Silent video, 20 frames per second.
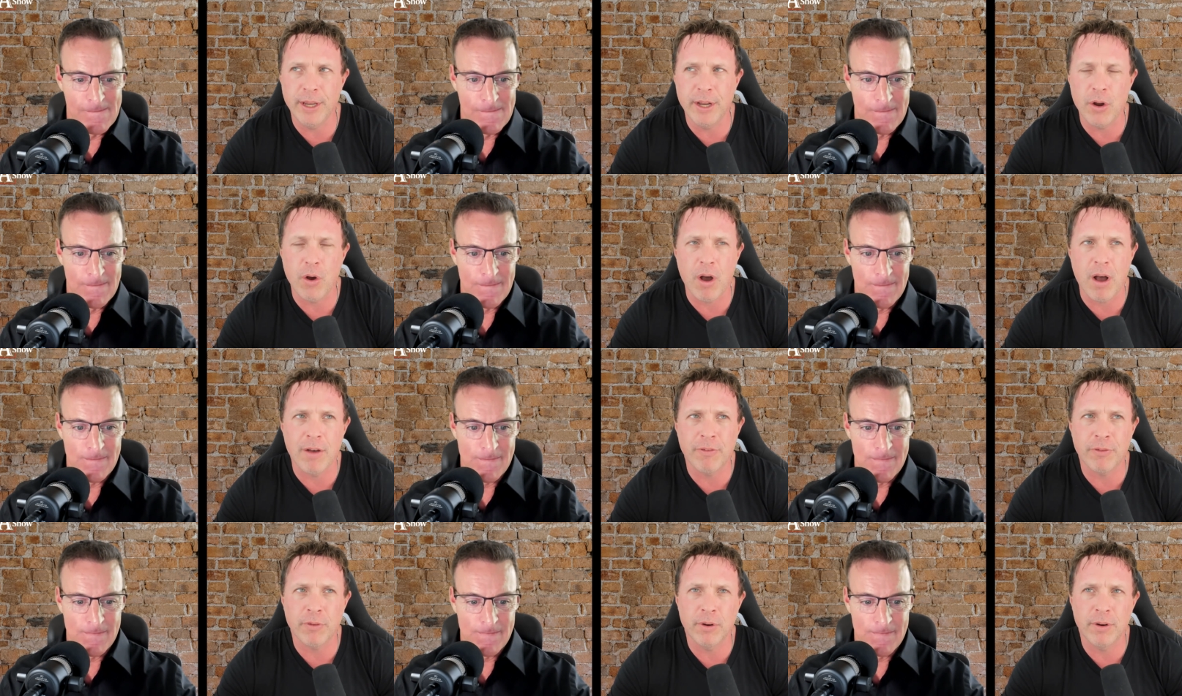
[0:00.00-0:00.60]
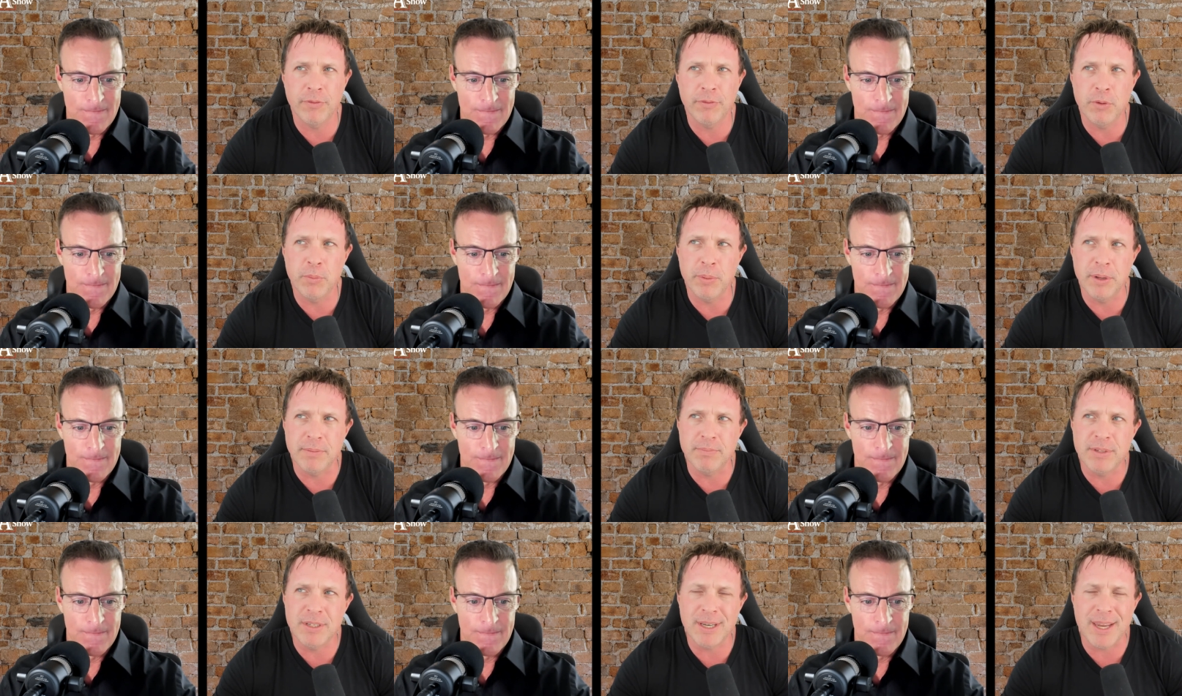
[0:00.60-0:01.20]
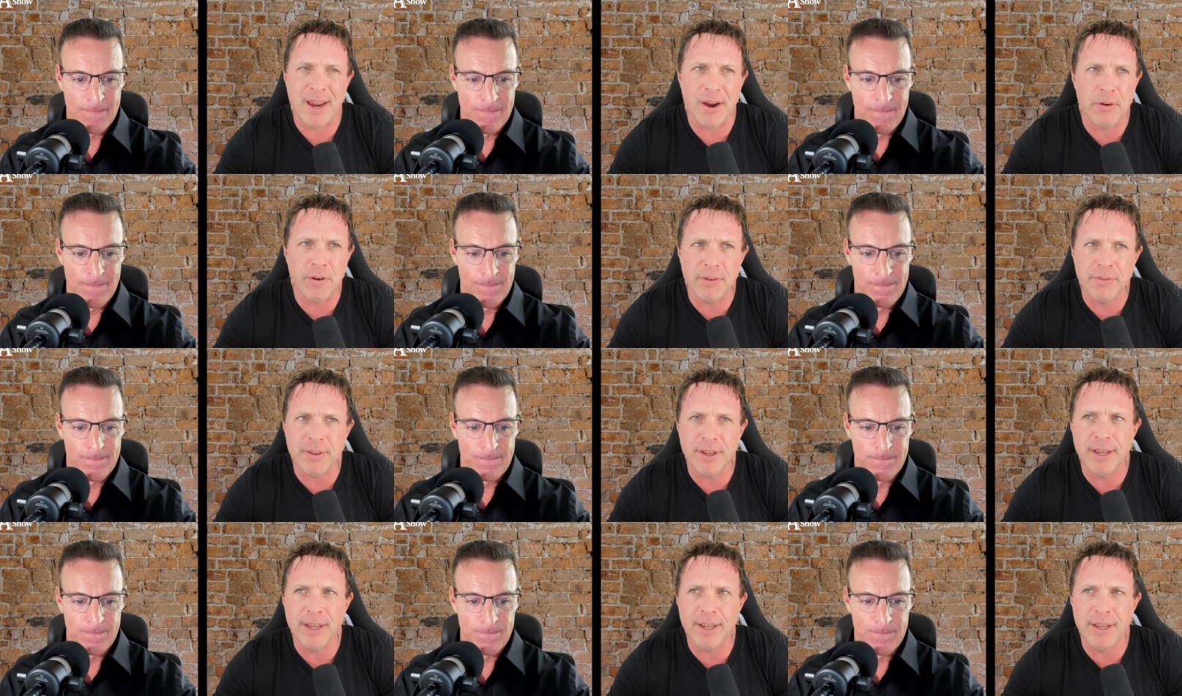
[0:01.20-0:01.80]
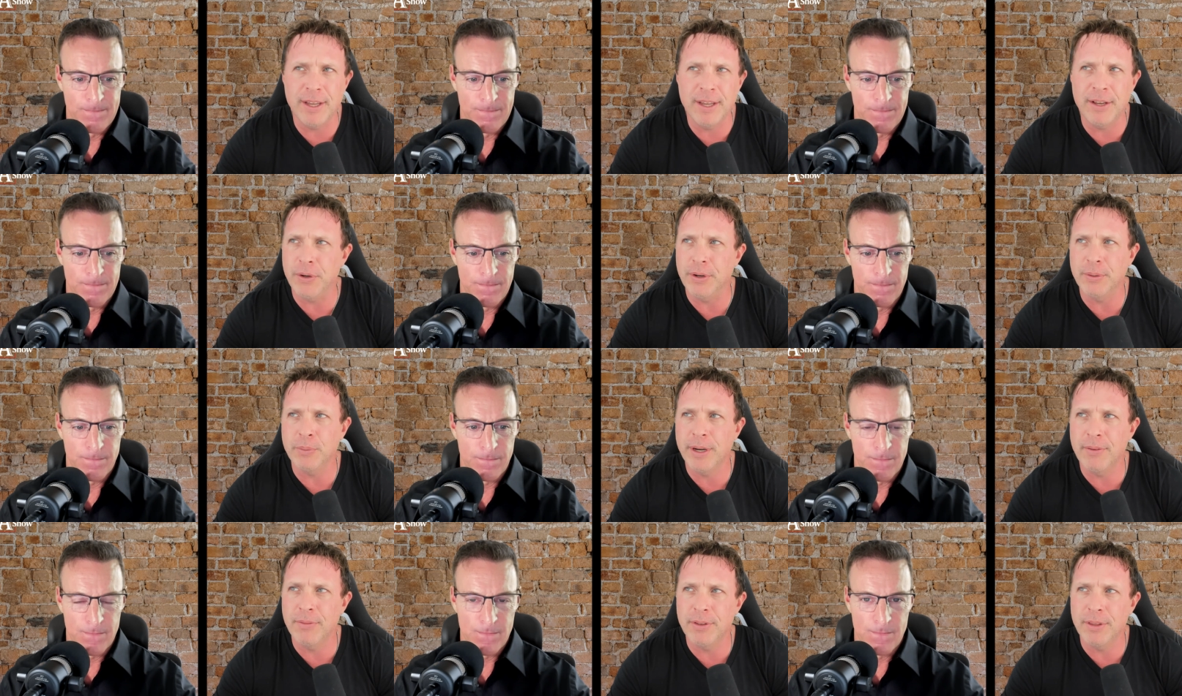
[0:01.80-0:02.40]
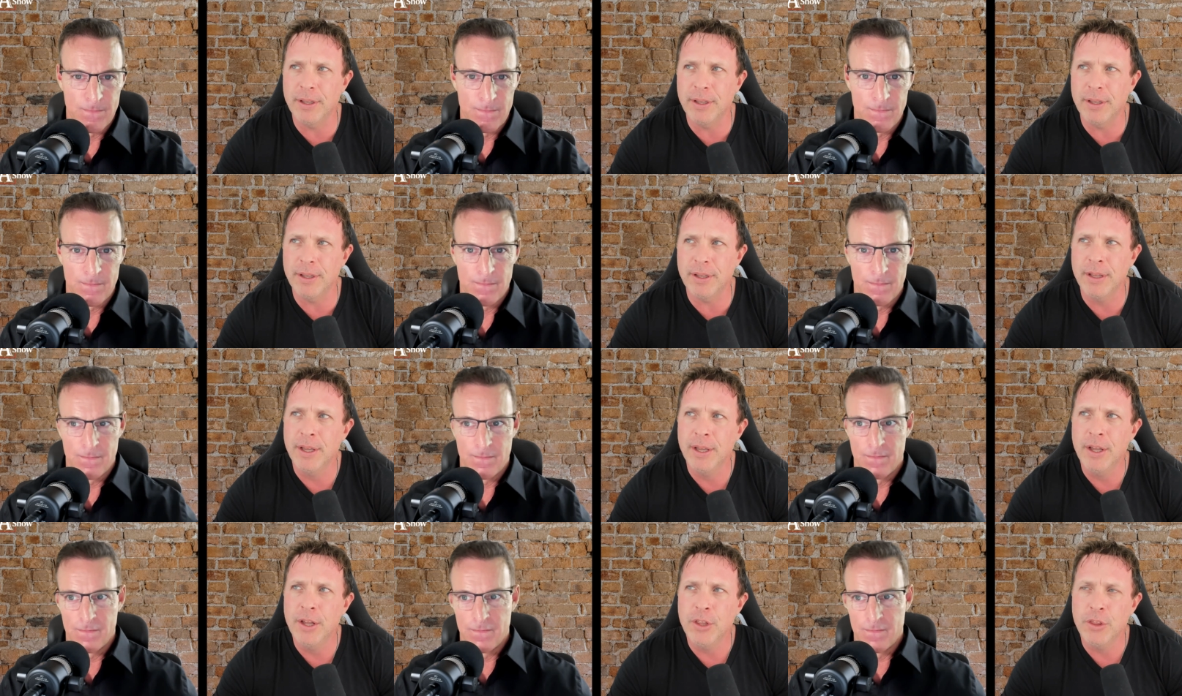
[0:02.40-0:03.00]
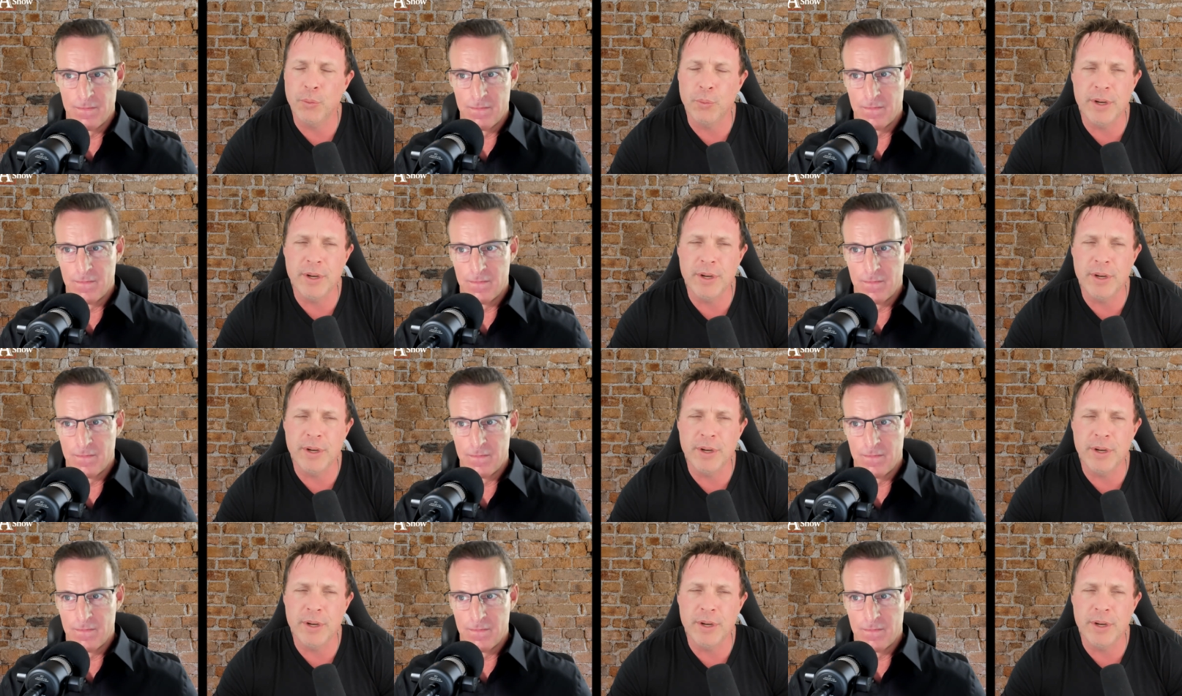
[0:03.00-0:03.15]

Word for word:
Speaker 1: it off or if you've been scared of it or whatever the,